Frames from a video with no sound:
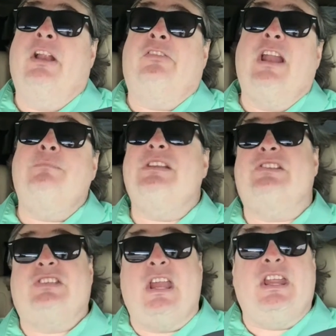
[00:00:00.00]
instead of me
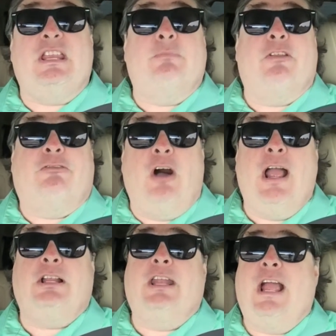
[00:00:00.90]
sending them the
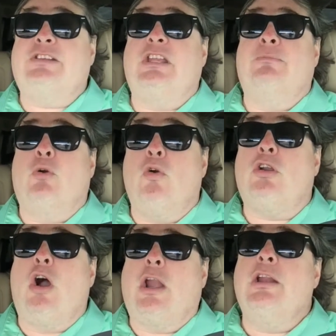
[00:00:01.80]
file and asking them to
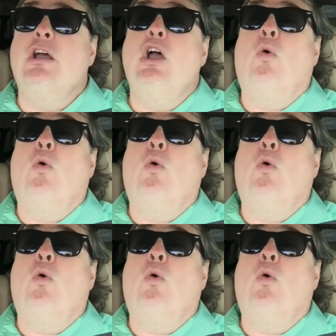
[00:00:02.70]
work on it,